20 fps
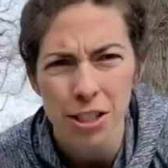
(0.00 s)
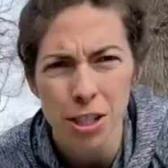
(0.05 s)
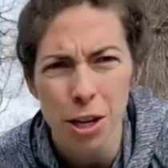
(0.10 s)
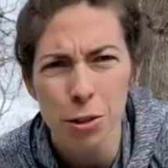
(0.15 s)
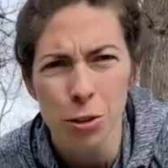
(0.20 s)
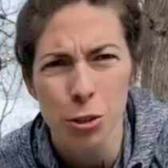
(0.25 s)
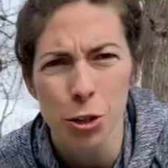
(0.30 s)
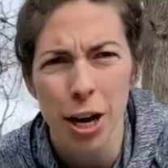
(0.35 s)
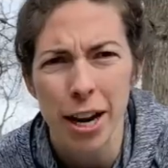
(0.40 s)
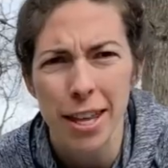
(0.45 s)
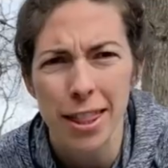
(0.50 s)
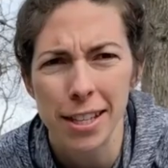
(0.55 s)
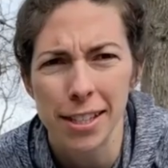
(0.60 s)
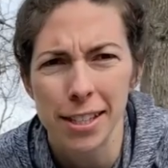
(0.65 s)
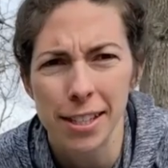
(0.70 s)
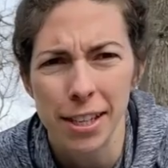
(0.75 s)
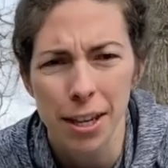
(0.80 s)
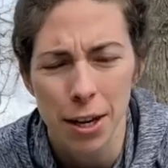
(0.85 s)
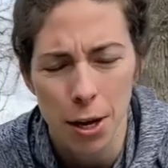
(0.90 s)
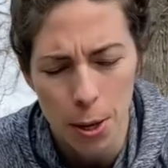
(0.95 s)
Don't try
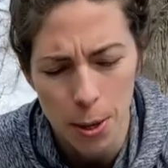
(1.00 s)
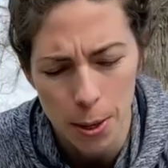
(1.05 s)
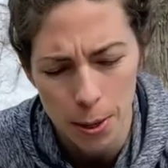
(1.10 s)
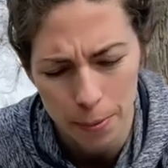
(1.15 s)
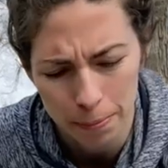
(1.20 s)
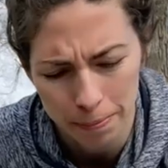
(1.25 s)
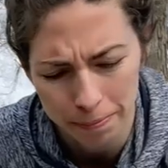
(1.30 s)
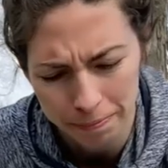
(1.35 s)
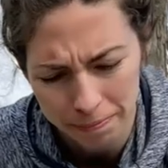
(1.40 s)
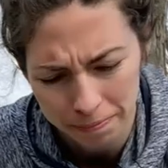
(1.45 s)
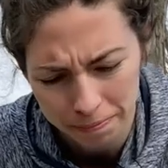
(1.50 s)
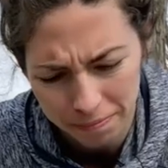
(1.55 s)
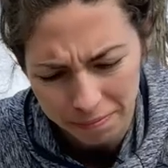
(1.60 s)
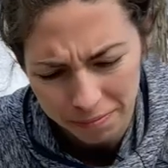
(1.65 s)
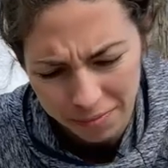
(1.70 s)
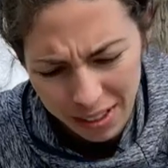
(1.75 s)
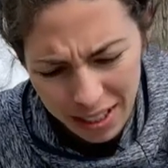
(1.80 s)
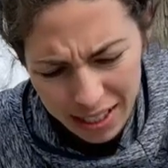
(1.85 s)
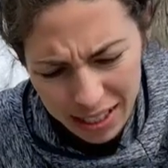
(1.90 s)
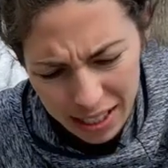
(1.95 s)
this at home.
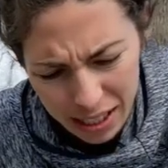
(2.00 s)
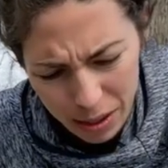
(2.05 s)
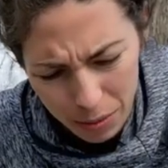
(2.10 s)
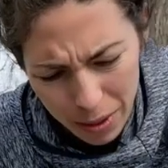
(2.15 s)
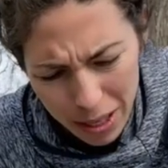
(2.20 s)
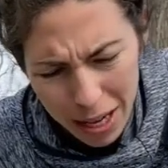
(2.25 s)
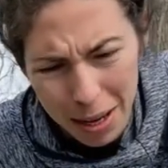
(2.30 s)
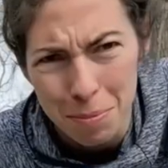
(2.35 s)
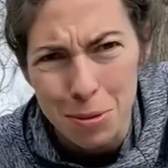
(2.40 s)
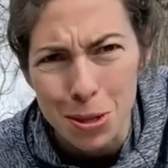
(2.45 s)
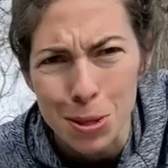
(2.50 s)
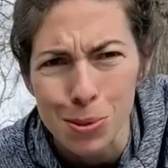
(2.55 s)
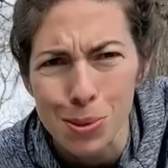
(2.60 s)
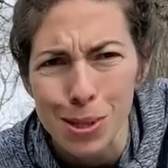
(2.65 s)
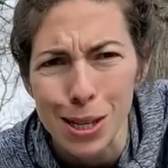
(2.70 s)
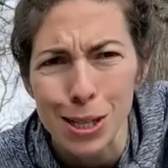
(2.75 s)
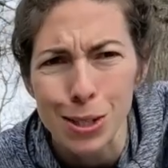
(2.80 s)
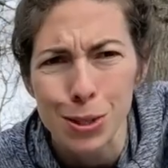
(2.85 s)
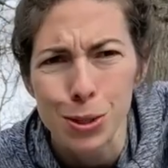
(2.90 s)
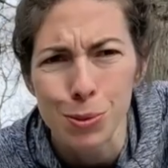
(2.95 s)
This is what I'm
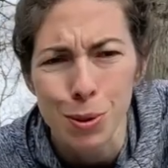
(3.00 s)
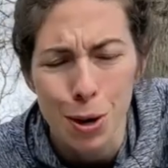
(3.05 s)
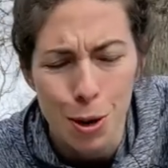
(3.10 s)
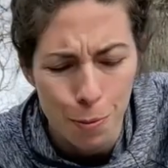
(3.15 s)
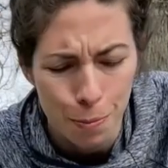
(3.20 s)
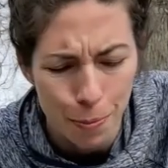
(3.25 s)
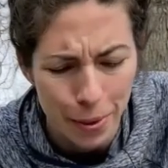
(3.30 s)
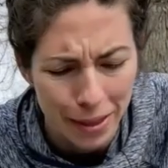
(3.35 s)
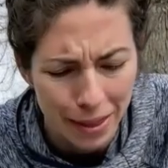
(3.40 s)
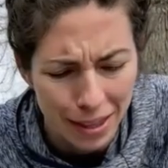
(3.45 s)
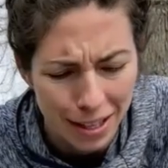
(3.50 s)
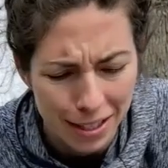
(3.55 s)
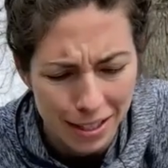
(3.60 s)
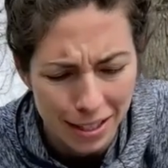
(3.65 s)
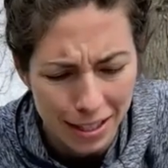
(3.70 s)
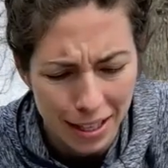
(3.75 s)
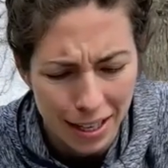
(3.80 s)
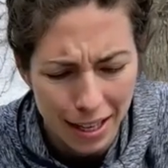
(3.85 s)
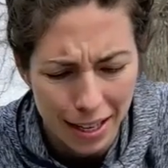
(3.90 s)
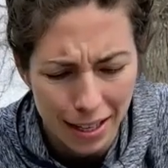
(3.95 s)
using to open this
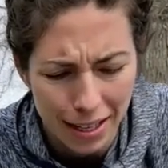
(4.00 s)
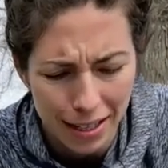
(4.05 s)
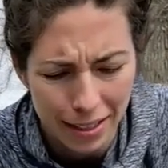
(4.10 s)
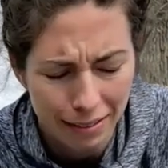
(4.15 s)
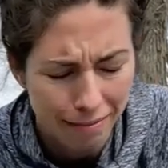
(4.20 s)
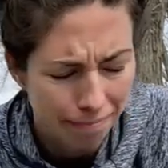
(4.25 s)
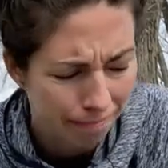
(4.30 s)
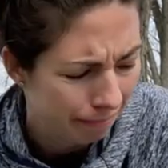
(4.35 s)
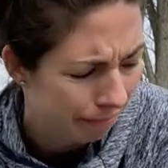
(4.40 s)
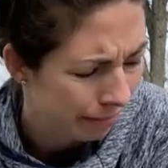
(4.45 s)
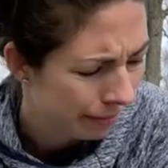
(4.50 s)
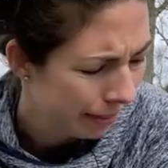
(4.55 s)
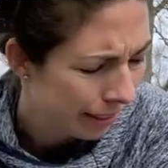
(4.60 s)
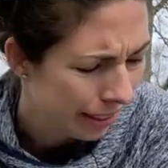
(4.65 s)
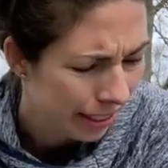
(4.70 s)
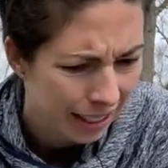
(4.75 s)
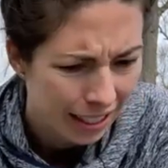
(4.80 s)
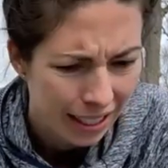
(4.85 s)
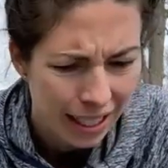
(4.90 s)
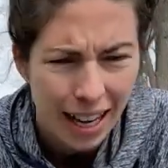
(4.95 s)
lid.
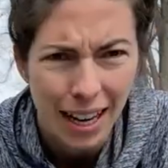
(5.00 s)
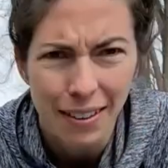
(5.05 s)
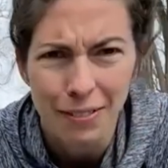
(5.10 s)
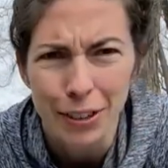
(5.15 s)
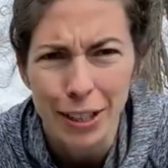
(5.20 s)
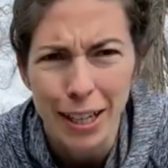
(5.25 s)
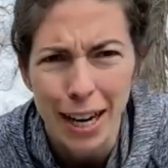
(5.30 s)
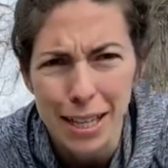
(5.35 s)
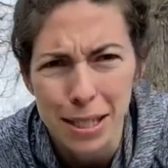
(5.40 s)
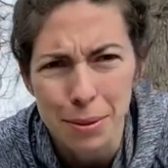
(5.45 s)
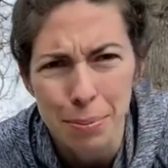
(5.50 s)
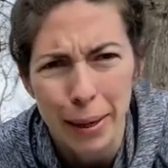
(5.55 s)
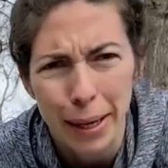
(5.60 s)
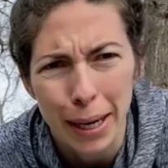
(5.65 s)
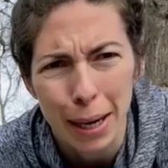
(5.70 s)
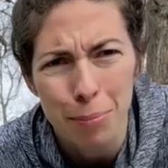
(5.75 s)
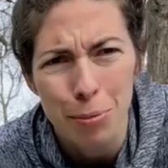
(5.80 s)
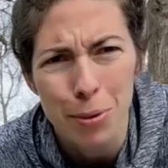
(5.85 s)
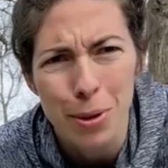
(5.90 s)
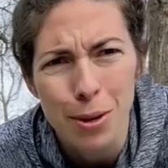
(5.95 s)
I forgot to pick
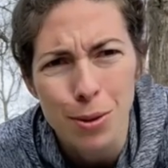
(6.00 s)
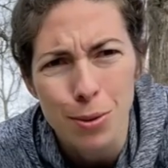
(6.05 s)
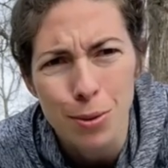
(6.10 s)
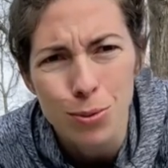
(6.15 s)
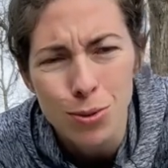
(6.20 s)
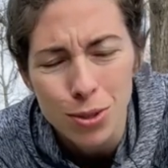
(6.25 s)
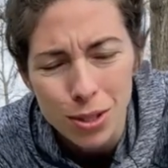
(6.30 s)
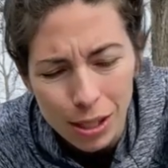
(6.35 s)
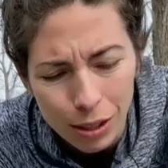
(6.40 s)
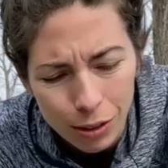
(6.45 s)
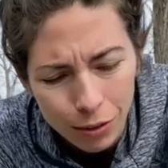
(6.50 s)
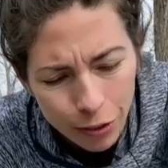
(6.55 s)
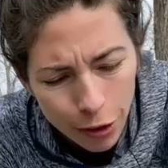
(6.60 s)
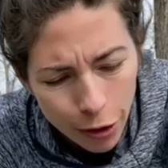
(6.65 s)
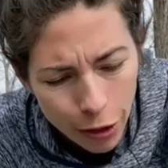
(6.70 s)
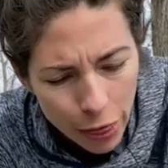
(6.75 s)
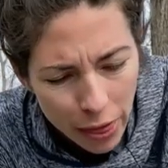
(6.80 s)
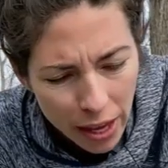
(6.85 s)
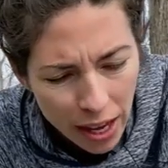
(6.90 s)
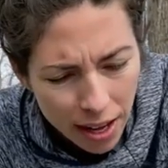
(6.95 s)
up one of those
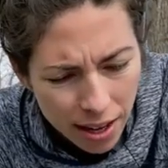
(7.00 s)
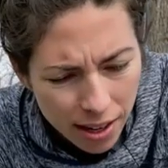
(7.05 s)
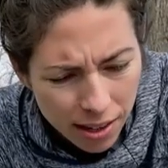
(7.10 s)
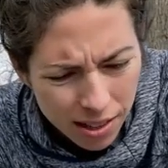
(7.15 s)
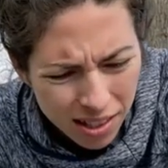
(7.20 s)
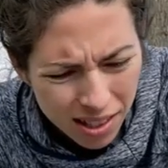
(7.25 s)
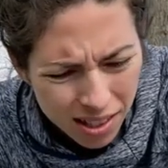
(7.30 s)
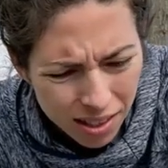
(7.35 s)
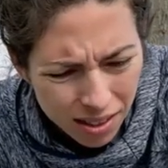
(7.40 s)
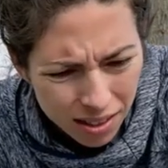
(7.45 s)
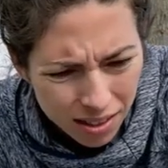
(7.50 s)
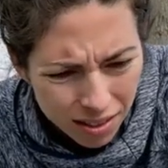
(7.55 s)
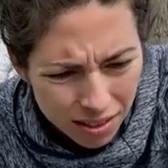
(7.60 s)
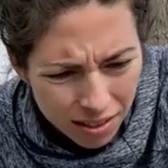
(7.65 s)
silver thingies.